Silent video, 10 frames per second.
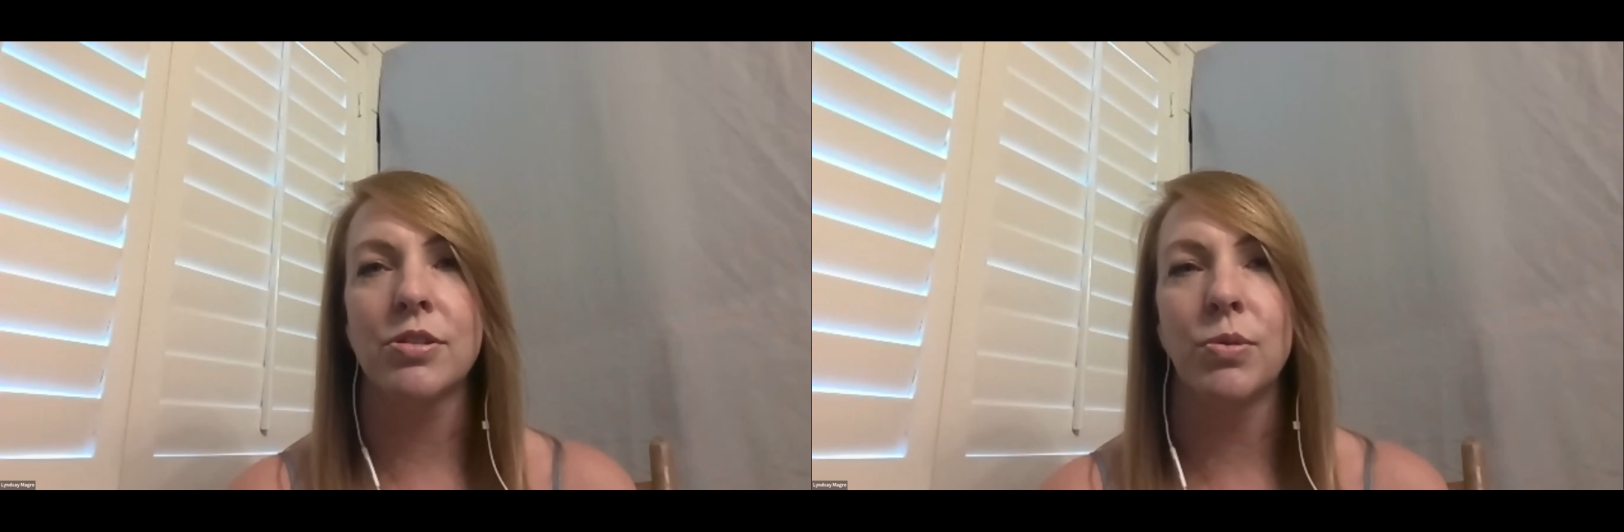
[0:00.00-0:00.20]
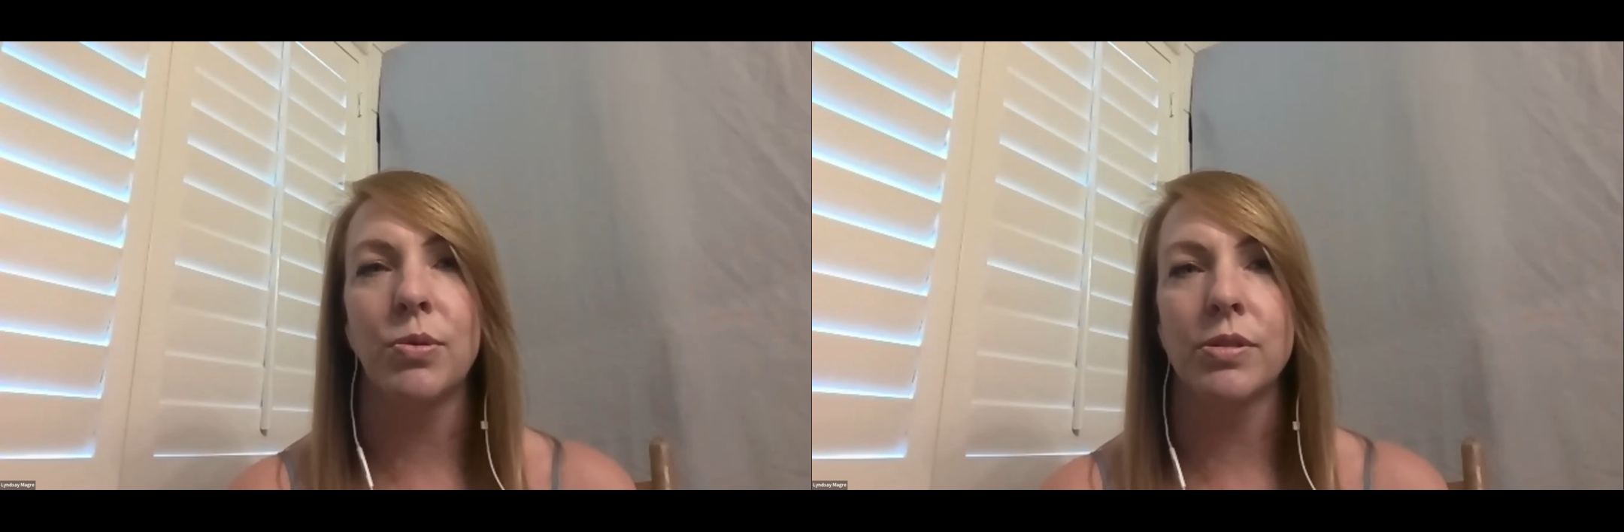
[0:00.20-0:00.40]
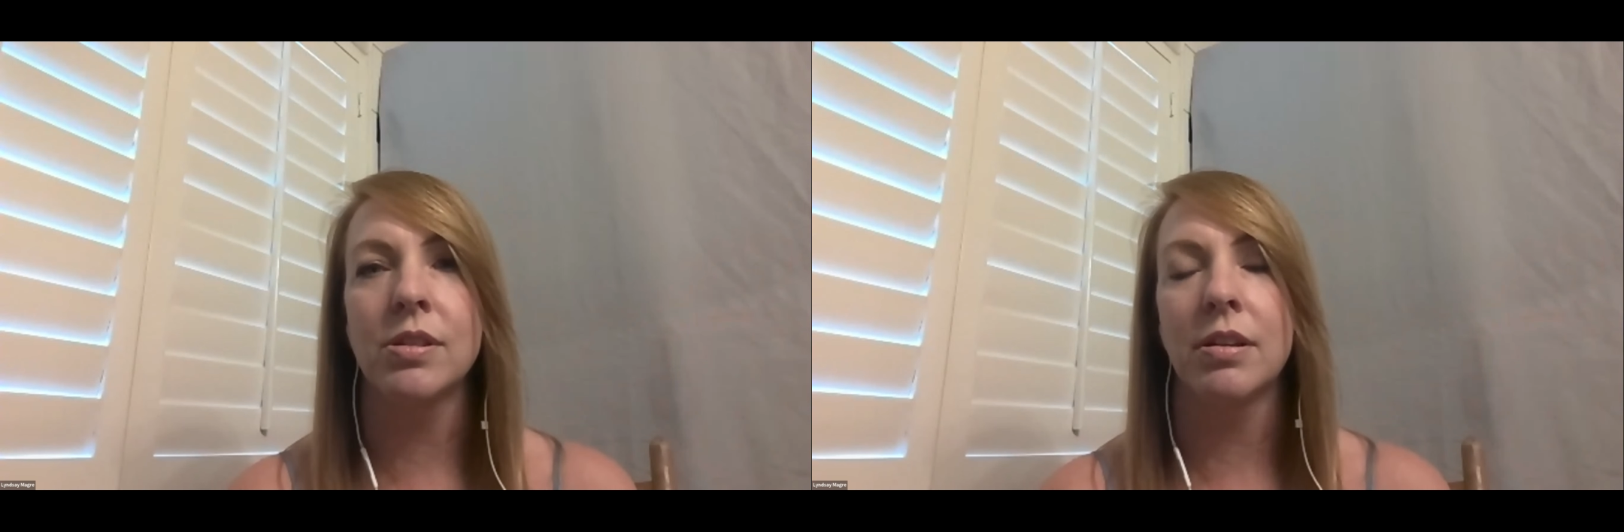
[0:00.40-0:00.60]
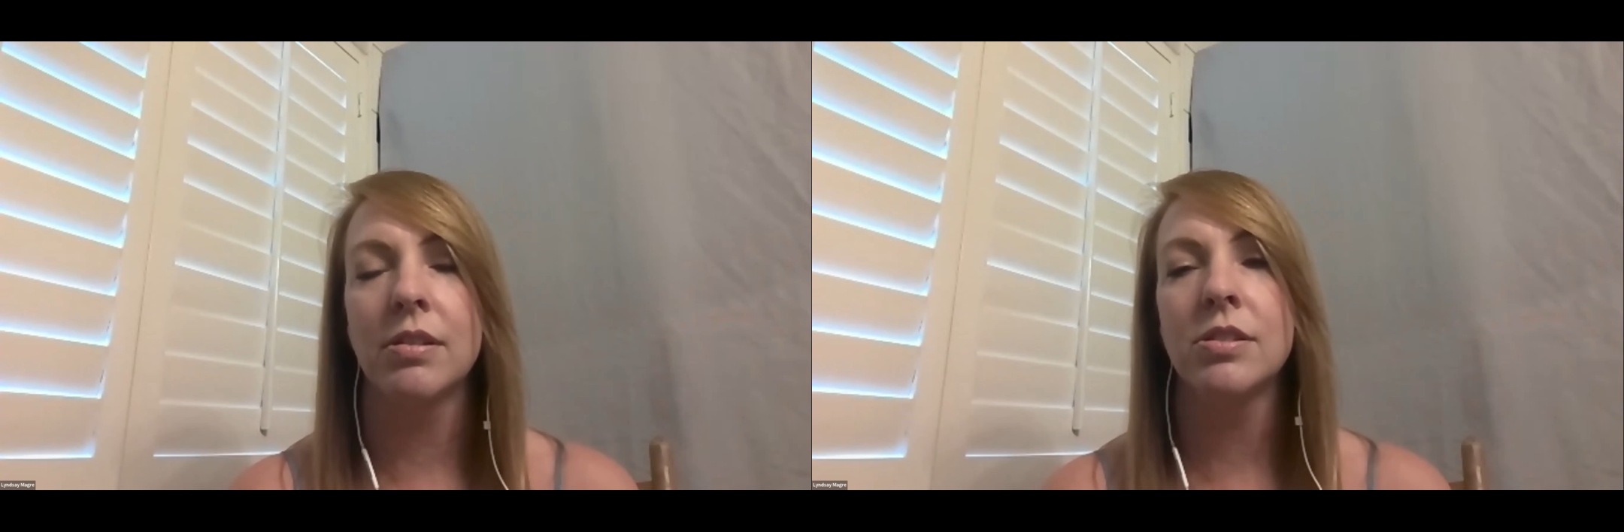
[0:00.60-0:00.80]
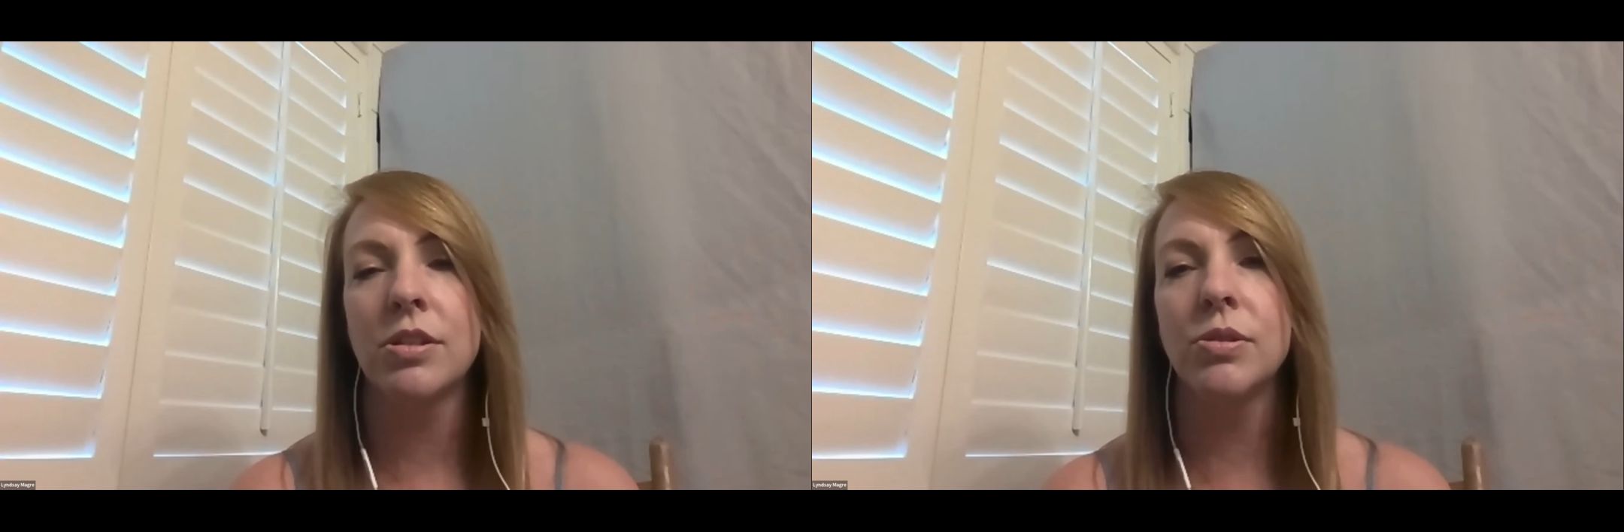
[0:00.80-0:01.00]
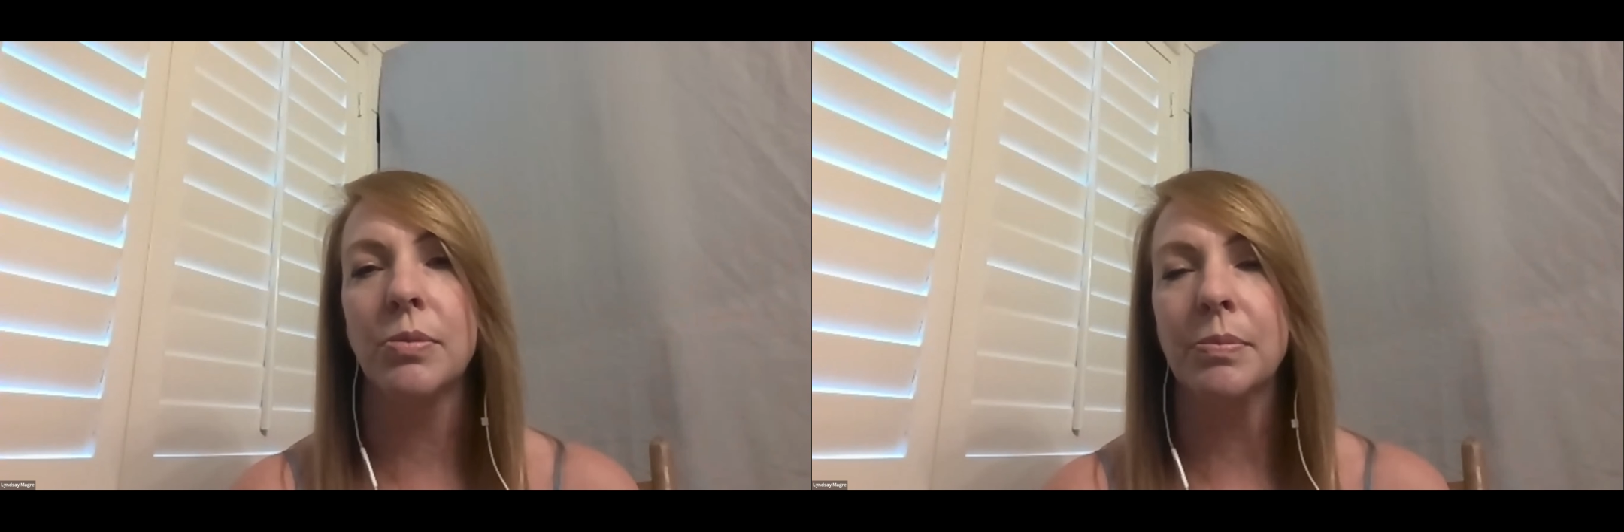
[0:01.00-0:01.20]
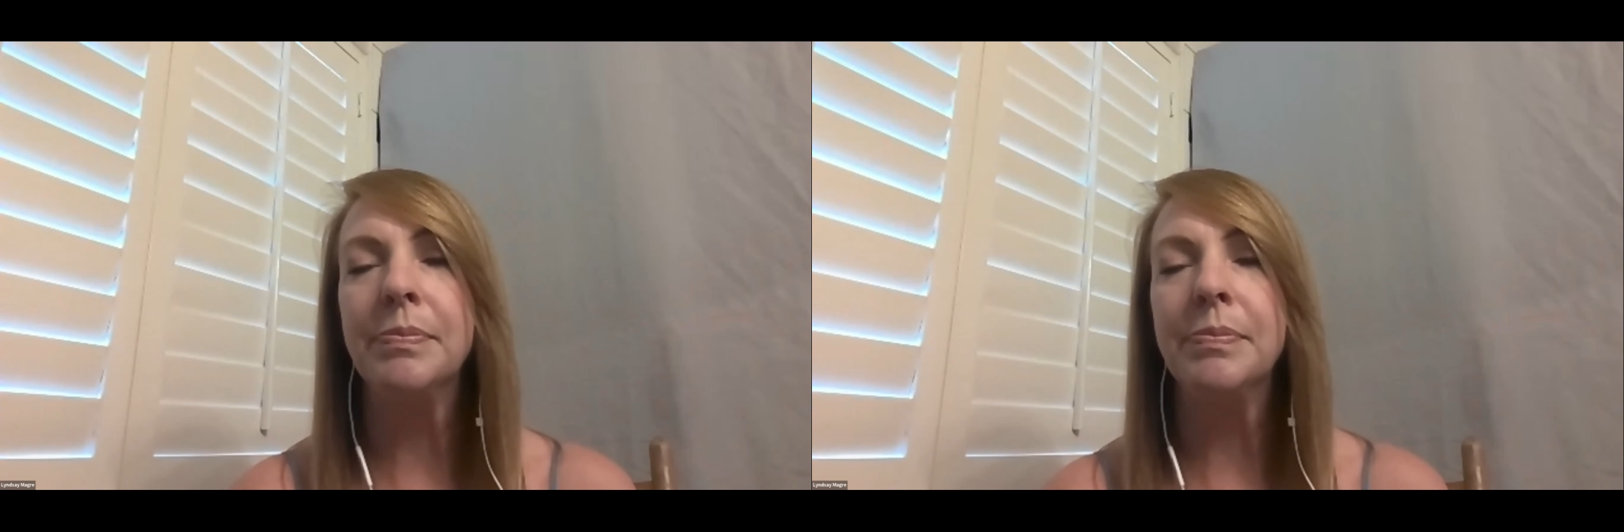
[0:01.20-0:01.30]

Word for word: tool to, to do.